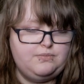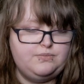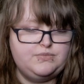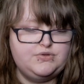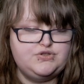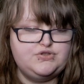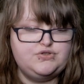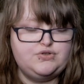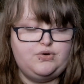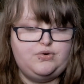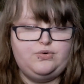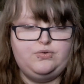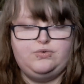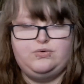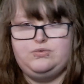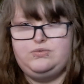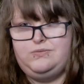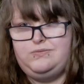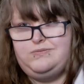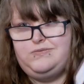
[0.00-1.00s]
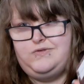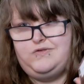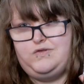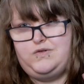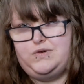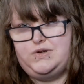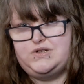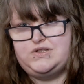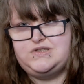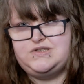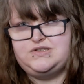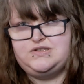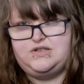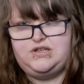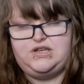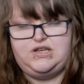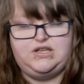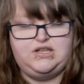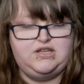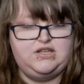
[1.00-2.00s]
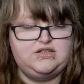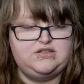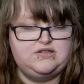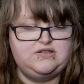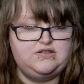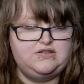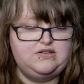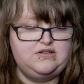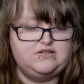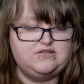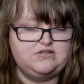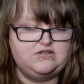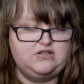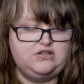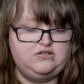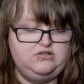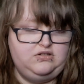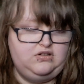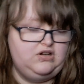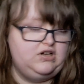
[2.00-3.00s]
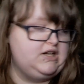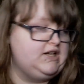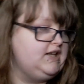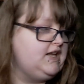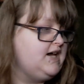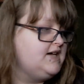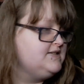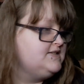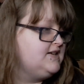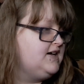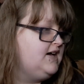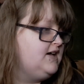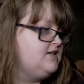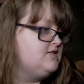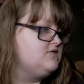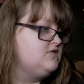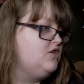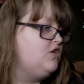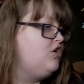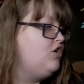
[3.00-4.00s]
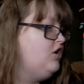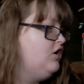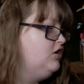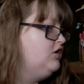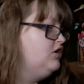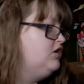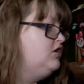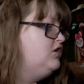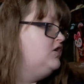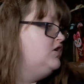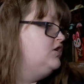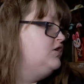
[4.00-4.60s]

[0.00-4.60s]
So of course it's not gonna last as long,